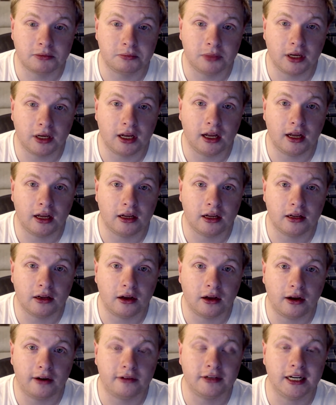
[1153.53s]
but
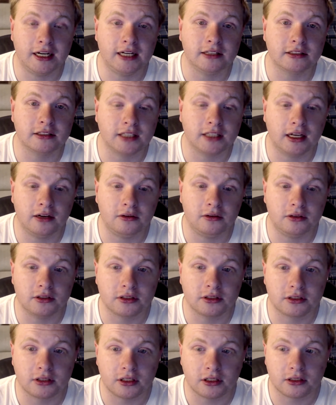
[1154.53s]
around Star Wars
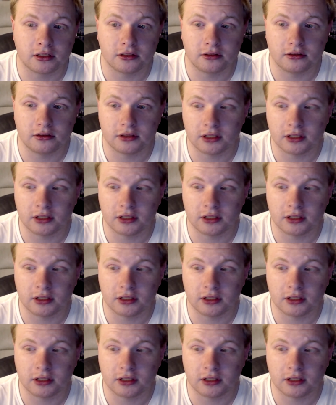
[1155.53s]
circles,